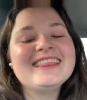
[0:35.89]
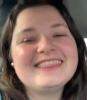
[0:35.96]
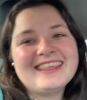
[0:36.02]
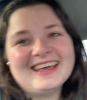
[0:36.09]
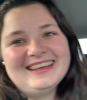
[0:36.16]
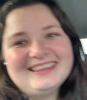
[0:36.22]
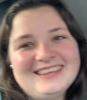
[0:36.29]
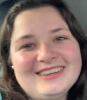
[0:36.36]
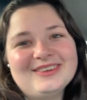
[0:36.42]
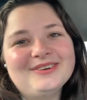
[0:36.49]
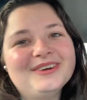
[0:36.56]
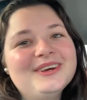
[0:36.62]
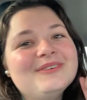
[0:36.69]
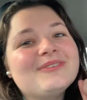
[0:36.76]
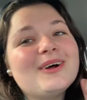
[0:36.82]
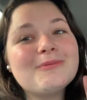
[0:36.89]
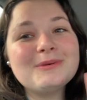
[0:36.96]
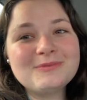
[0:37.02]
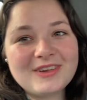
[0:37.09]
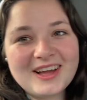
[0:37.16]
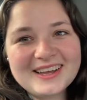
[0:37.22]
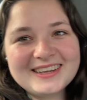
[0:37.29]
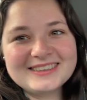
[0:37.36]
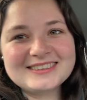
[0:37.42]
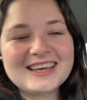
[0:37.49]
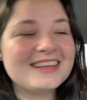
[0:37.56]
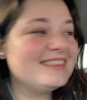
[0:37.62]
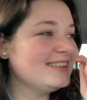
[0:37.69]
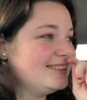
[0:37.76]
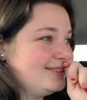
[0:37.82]
Thank you. So I'll be vlogging
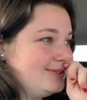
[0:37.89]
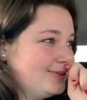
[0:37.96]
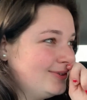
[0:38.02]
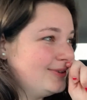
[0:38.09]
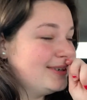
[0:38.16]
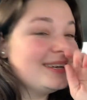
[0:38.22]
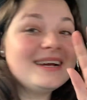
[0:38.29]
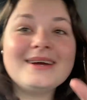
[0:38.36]
inside the store.